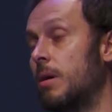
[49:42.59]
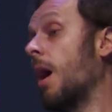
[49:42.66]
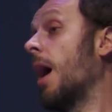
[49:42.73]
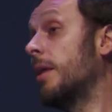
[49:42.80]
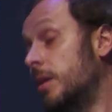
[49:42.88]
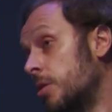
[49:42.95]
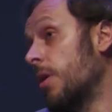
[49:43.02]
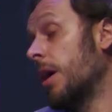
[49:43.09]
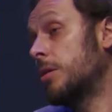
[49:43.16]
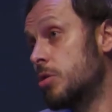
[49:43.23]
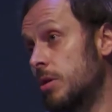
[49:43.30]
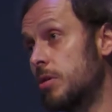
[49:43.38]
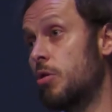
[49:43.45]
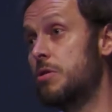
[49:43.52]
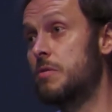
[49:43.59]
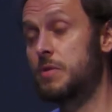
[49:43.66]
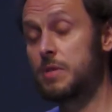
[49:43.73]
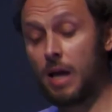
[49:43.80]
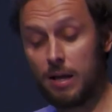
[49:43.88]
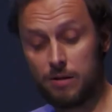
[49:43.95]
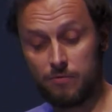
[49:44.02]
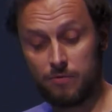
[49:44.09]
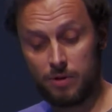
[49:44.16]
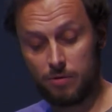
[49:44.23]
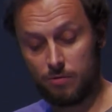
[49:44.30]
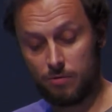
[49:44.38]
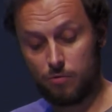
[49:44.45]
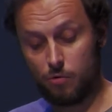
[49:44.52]
And here actually Joseph Stalin, with
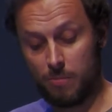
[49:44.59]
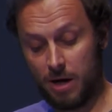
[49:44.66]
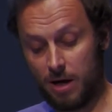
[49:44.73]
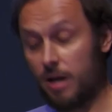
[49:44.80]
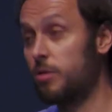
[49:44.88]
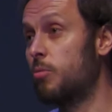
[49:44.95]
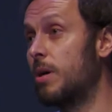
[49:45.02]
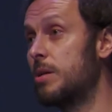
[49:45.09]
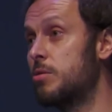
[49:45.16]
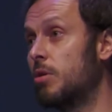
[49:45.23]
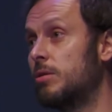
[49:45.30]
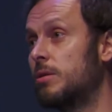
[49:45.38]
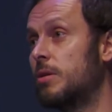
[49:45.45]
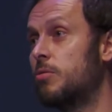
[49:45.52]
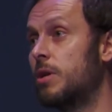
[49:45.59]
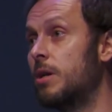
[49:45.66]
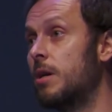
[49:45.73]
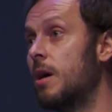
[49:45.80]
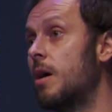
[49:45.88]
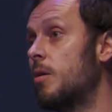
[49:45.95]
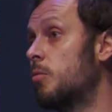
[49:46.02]
whom I otherwise don't agree,